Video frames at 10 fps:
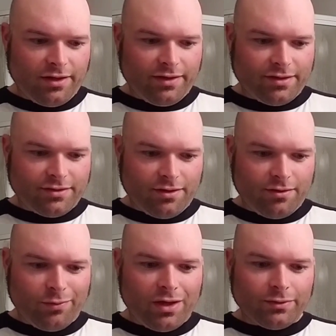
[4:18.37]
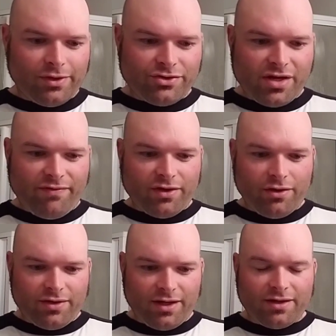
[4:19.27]
And that's
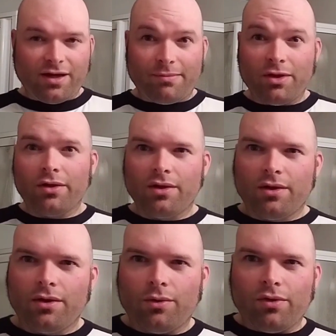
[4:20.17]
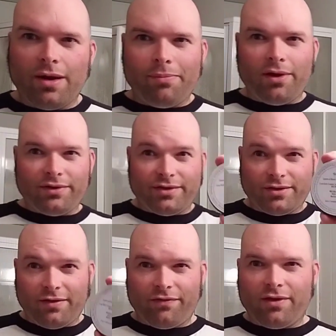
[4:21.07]
wildwestshavingco.com, or I bought
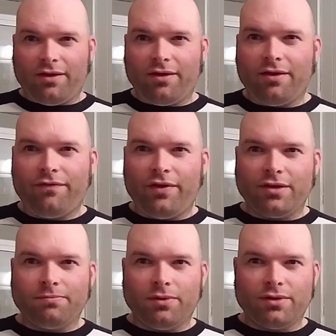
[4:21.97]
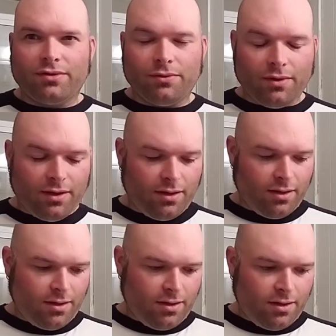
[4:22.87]
this off of the Facebook store.
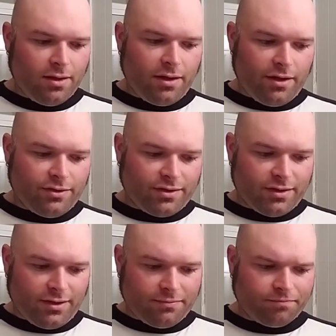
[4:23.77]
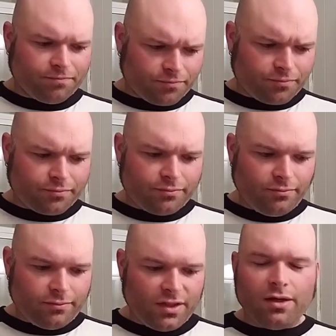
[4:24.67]
And just a
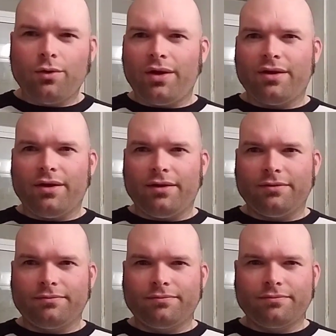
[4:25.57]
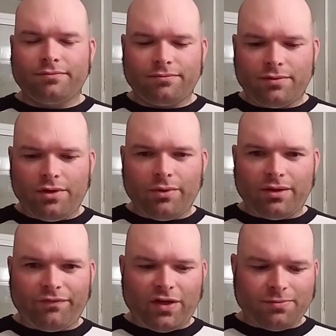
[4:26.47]
quick
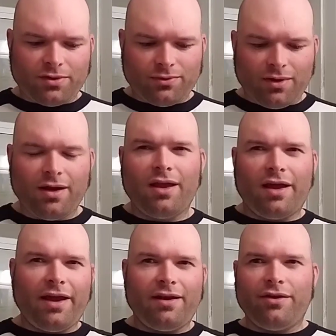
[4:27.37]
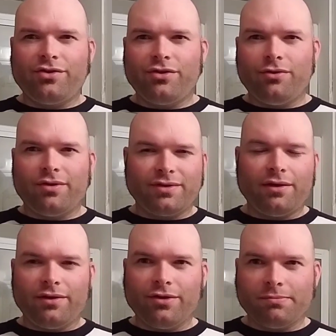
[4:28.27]
note on the Facebook store. I had an issue because
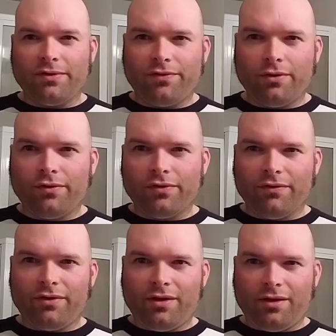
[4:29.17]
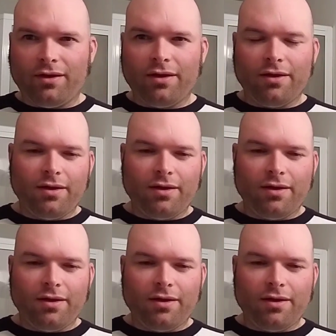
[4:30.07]
I only use my phone for everything.